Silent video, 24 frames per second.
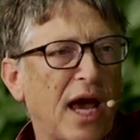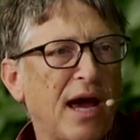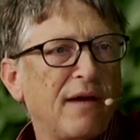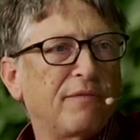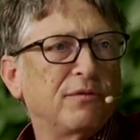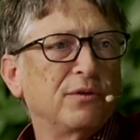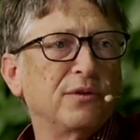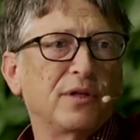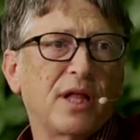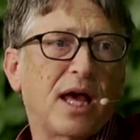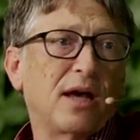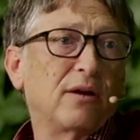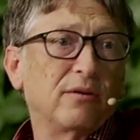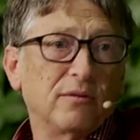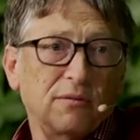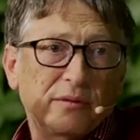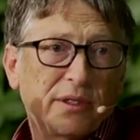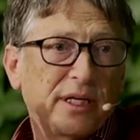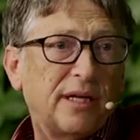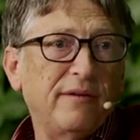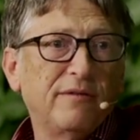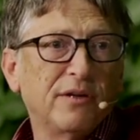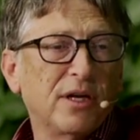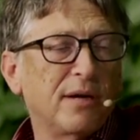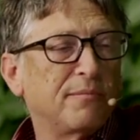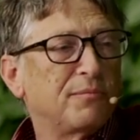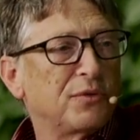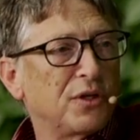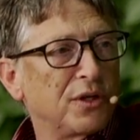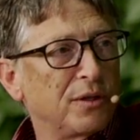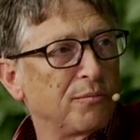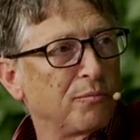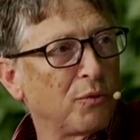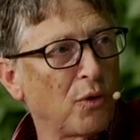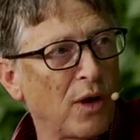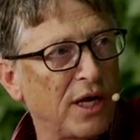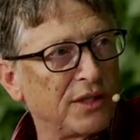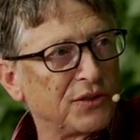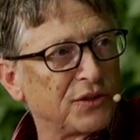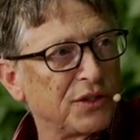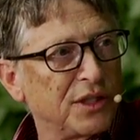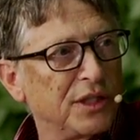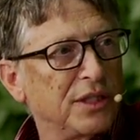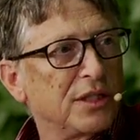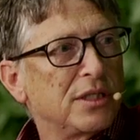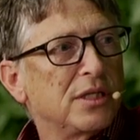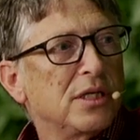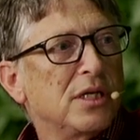after that, or even up to the
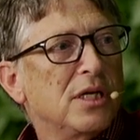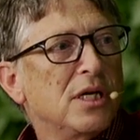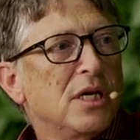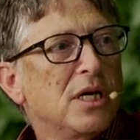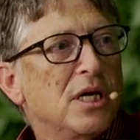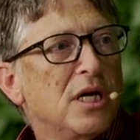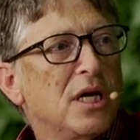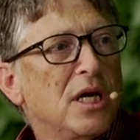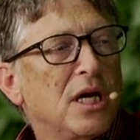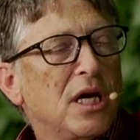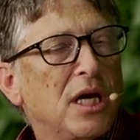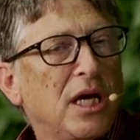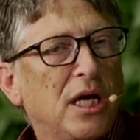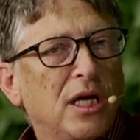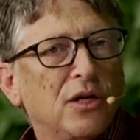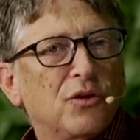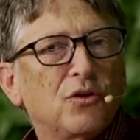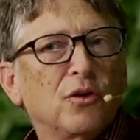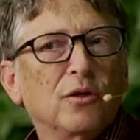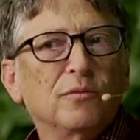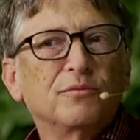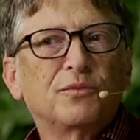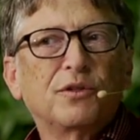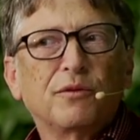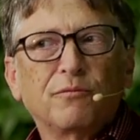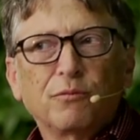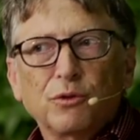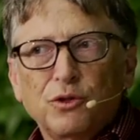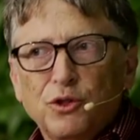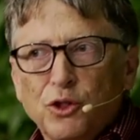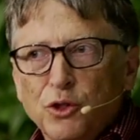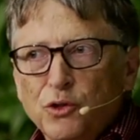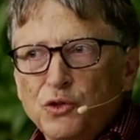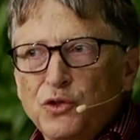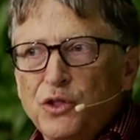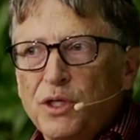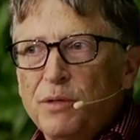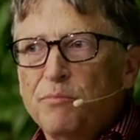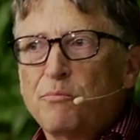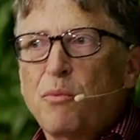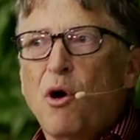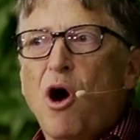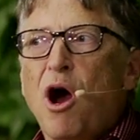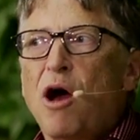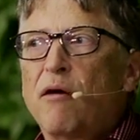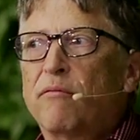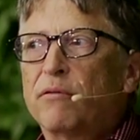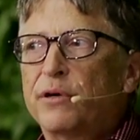present, in terms of reducing
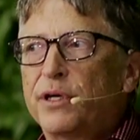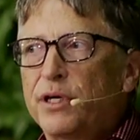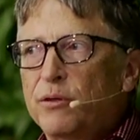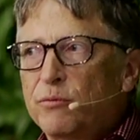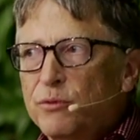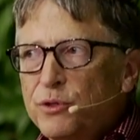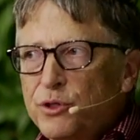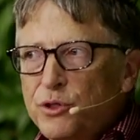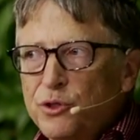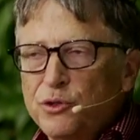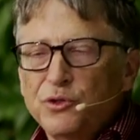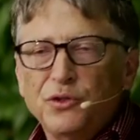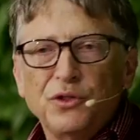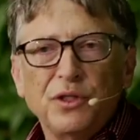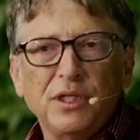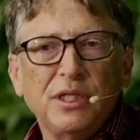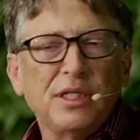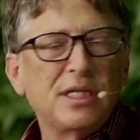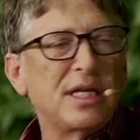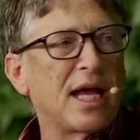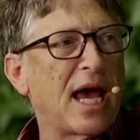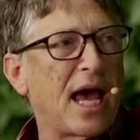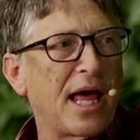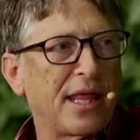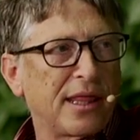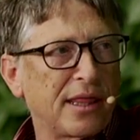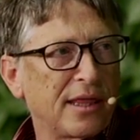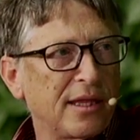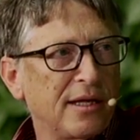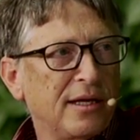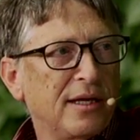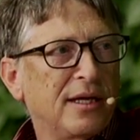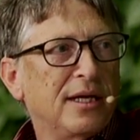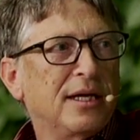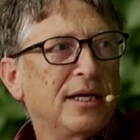poverty, reducing death,